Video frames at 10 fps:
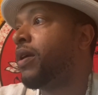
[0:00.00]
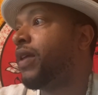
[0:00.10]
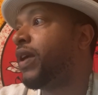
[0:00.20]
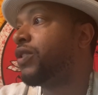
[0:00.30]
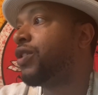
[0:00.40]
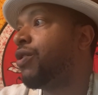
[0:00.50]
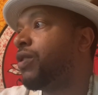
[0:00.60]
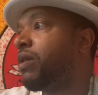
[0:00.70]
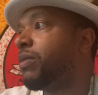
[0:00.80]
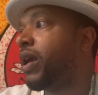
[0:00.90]
And they told
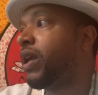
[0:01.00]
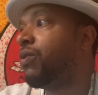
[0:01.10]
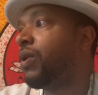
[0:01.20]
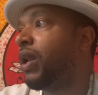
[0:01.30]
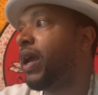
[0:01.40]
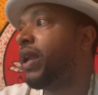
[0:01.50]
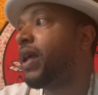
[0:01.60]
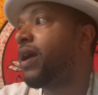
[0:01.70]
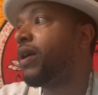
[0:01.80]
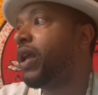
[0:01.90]
him that he would lay
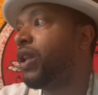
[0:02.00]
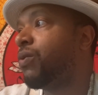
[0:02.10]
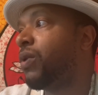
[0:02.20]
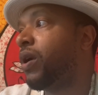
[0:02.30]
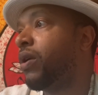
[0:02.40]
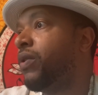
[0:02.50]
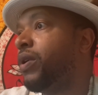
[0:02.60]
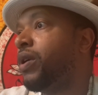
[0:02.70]
down anywhere,